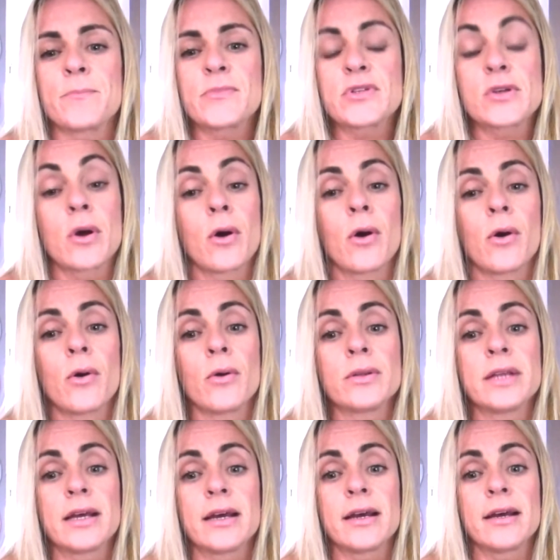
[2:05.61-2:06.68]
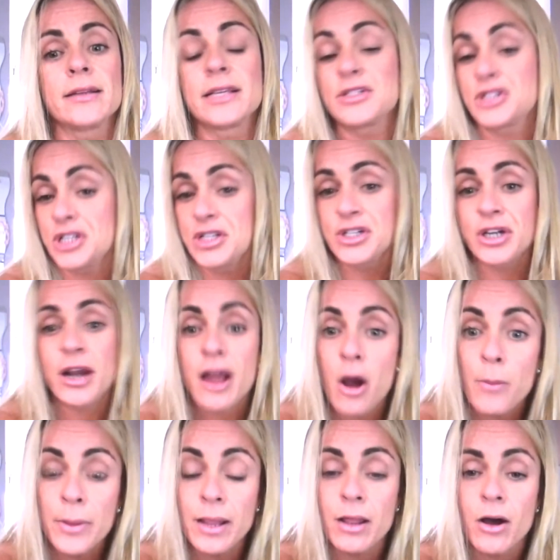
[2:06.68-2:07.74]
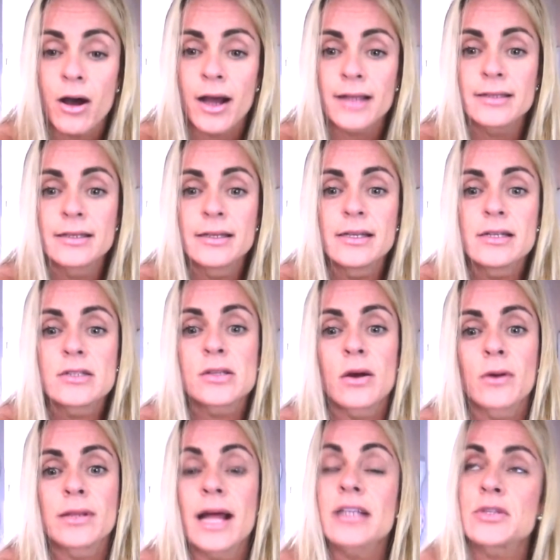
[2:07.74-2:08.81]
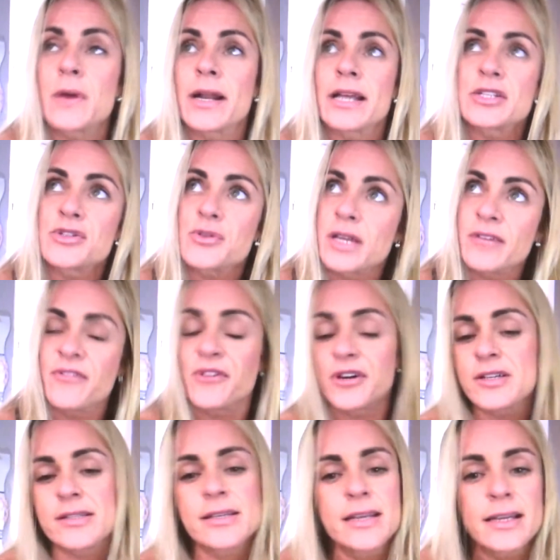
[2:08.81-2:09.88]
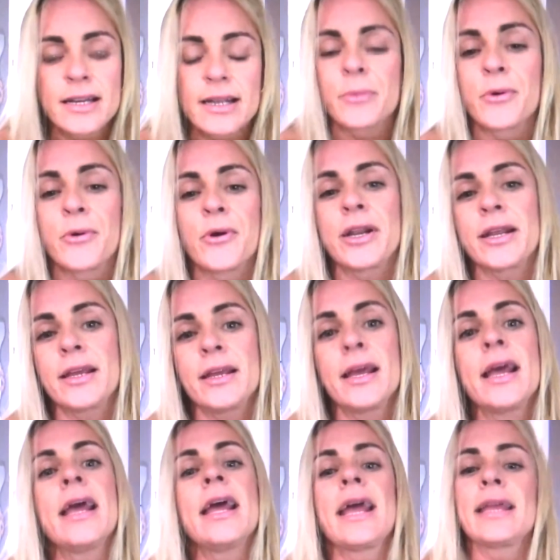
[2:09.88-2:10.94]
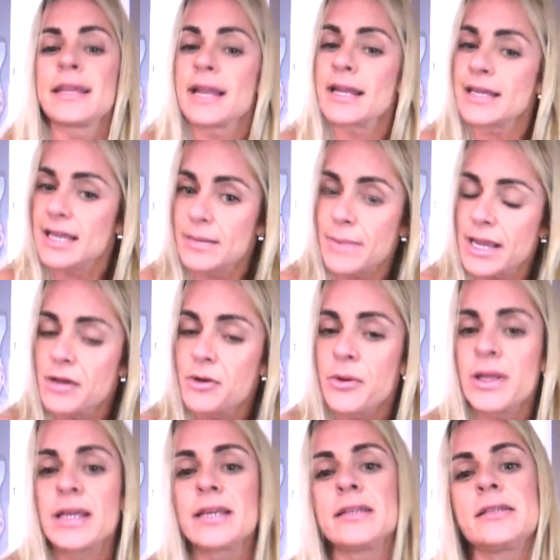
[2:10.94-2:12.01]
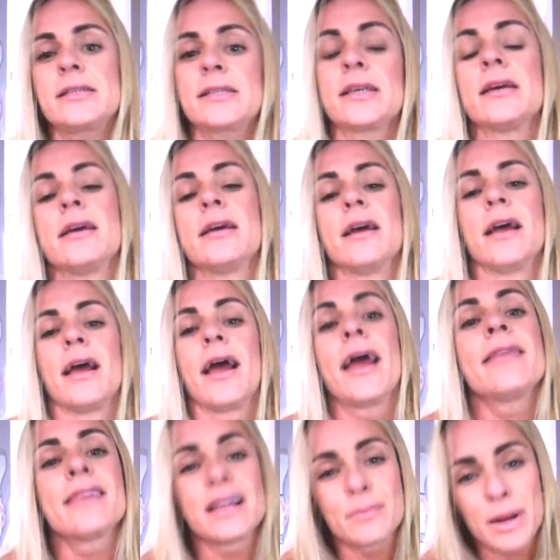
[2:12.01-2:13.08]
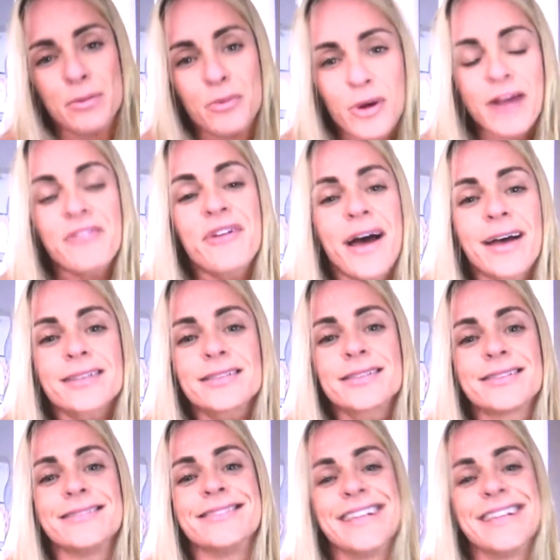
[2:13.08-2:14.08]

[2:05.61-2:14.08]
So the ginger help a lot. So that's what I drink first thing in the morning. And then I get my greens and then my breakfast.